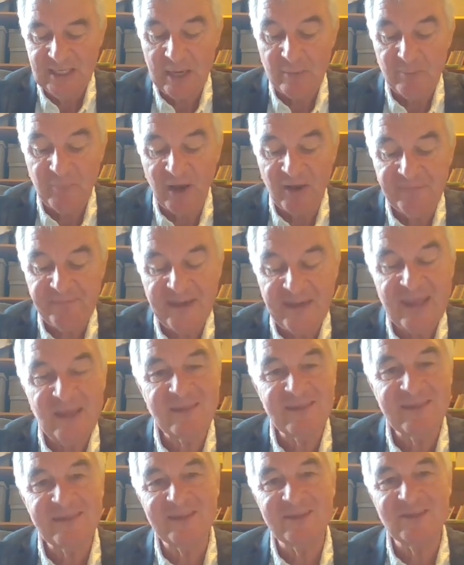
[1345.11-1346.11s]
And by
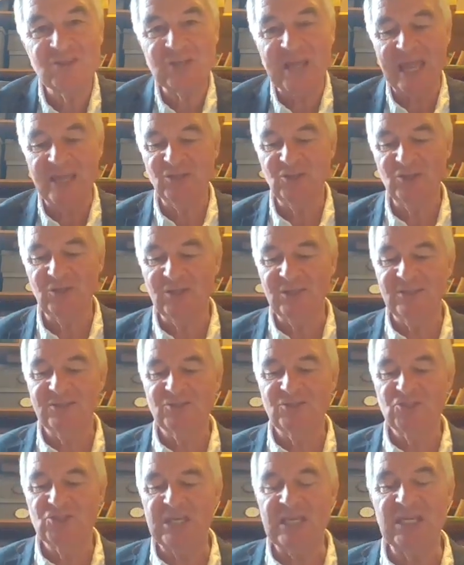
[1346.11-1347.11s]
faith, Daniel,
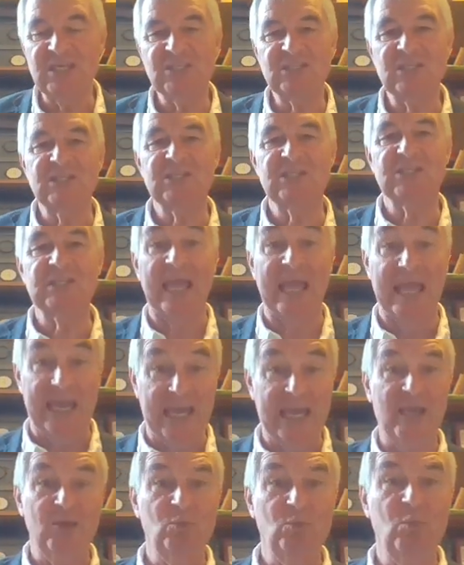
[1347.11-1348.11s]
Jesus,
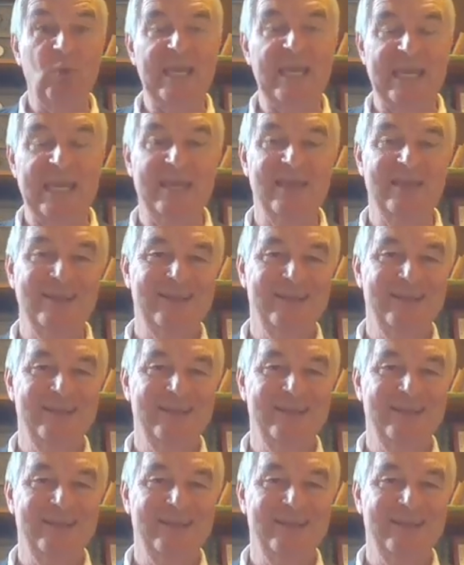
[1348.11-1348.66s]
and we,